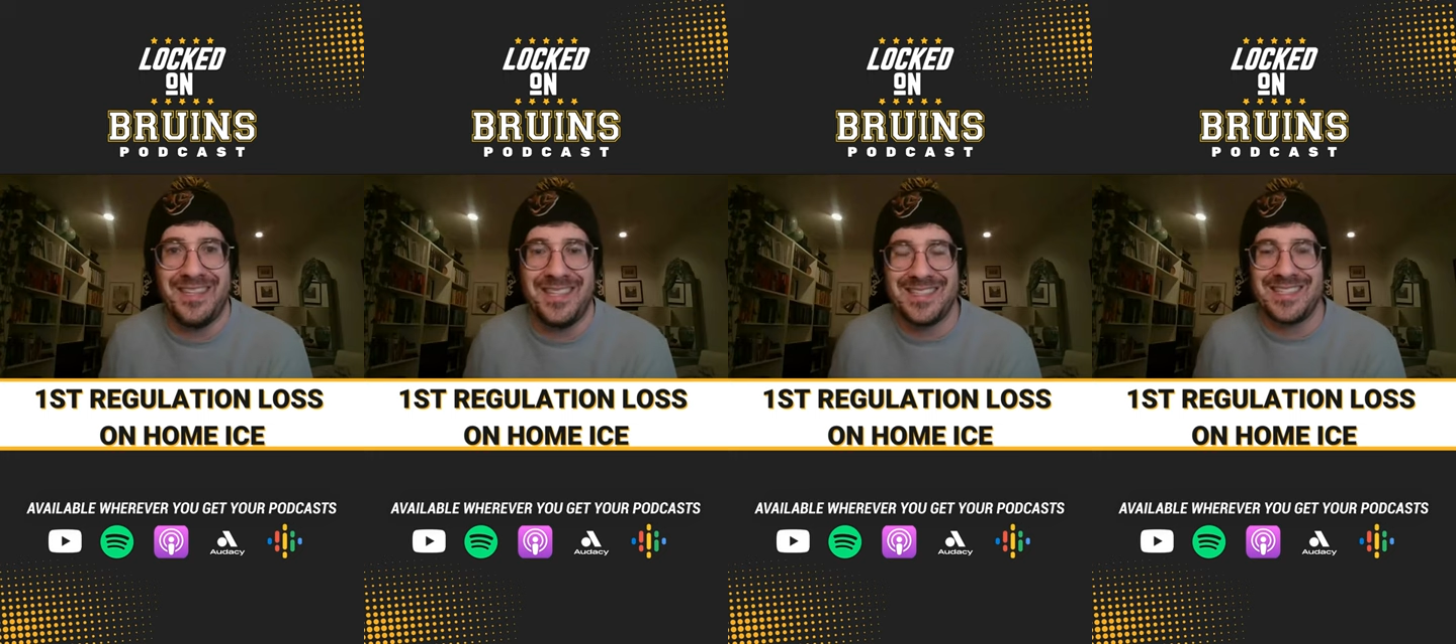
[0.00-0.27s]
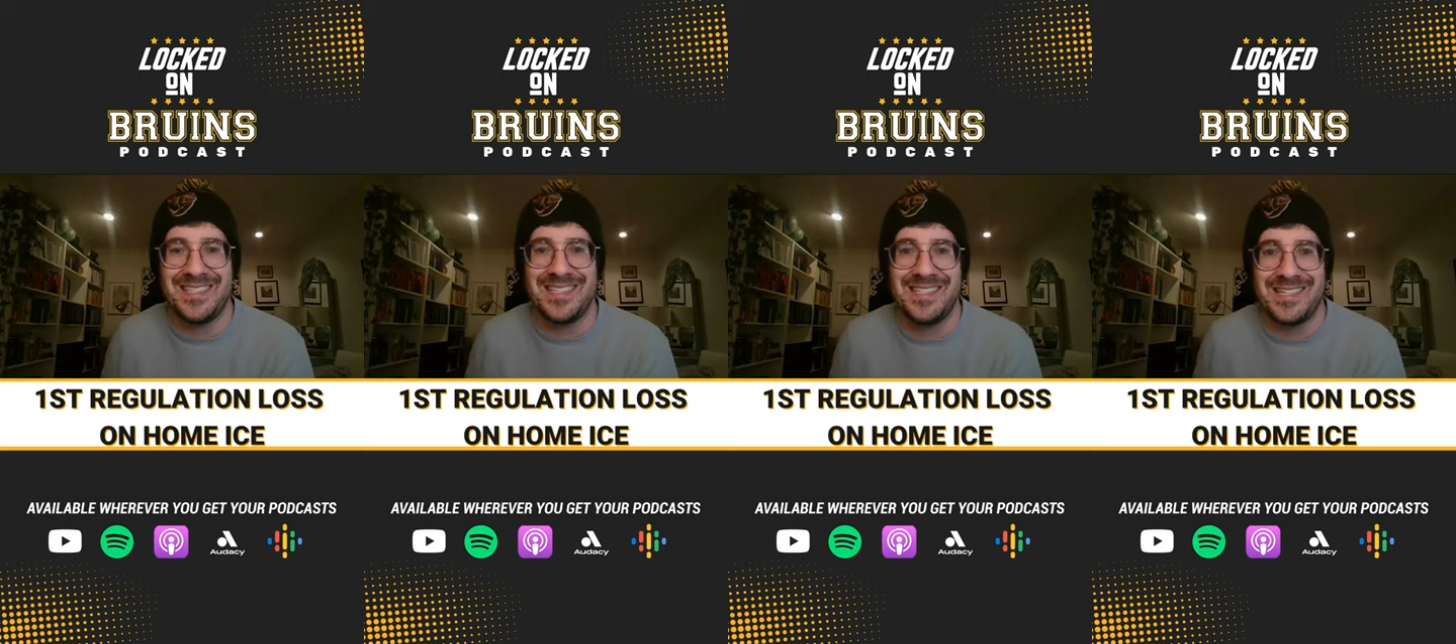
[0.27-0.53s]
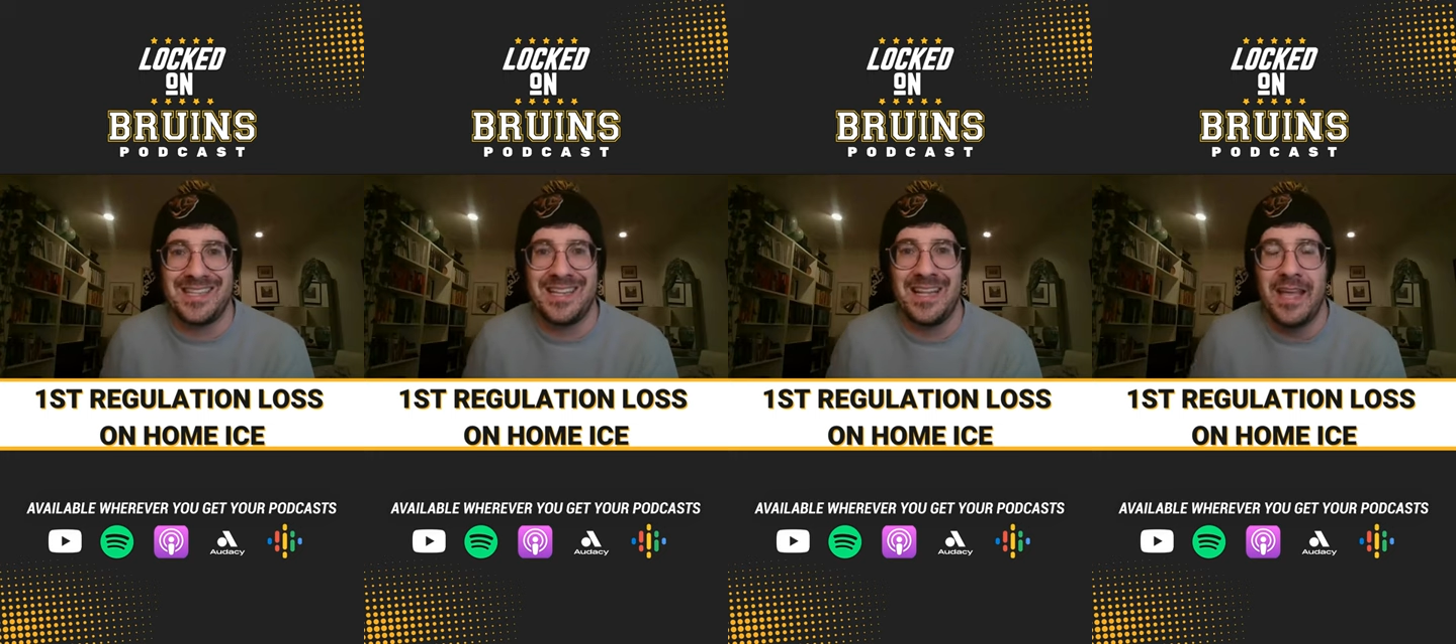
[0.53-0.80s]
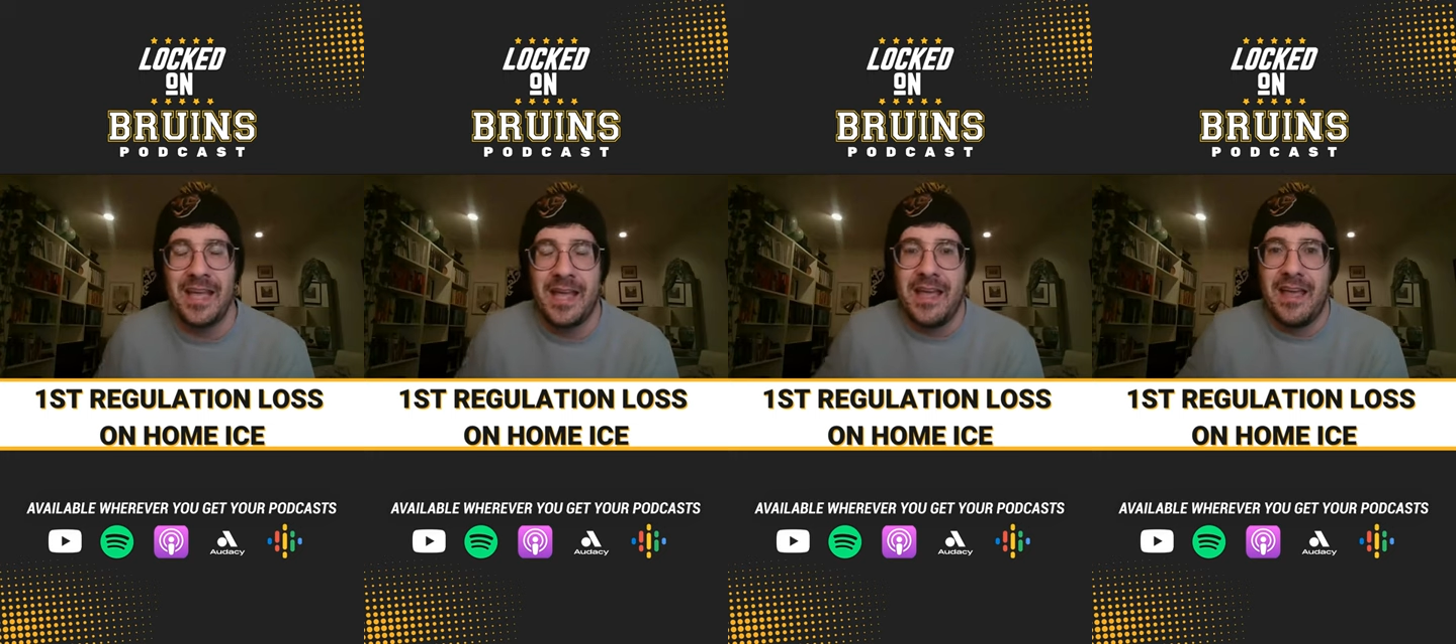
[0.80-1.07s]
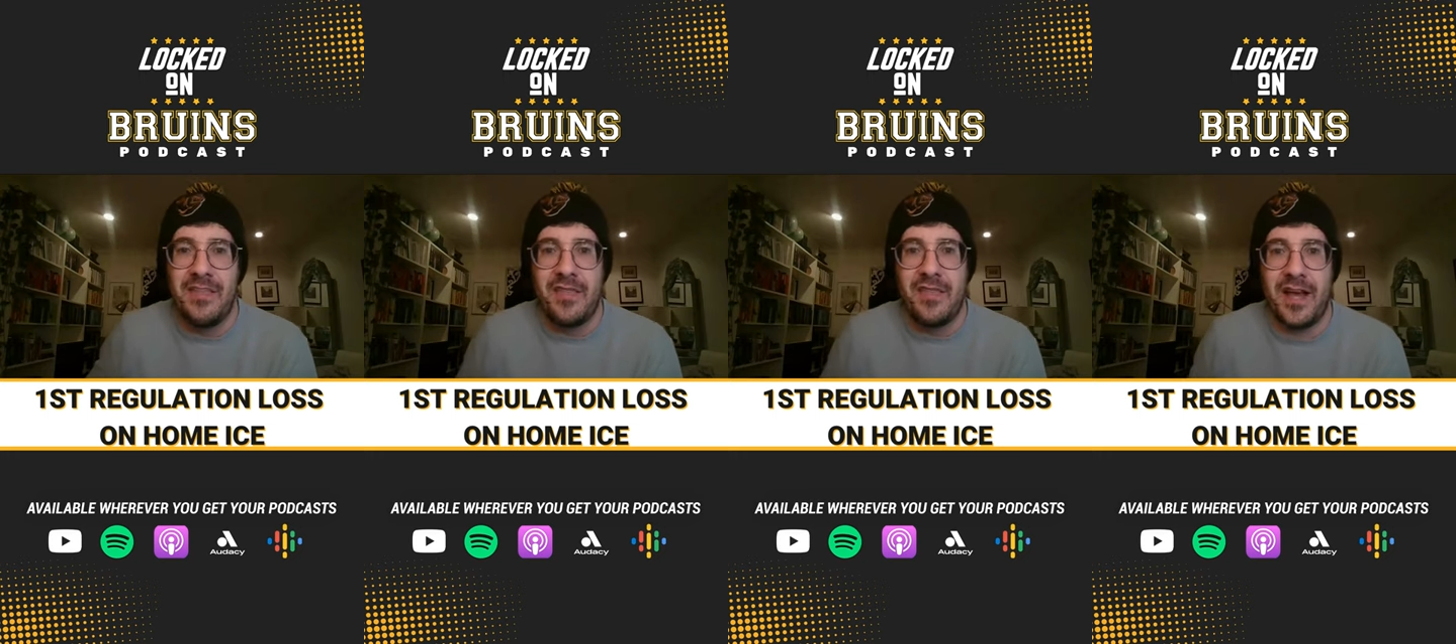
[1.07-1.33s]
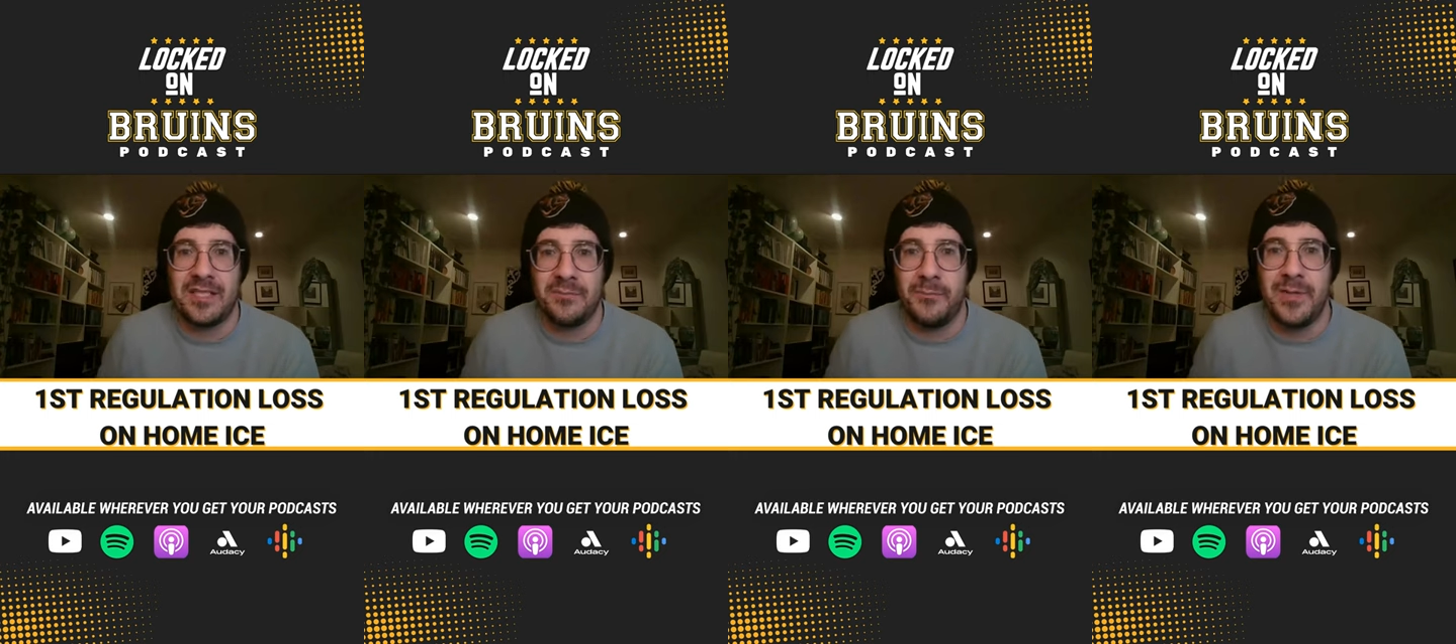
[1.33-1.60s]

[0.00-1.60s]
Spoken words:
this season, and that's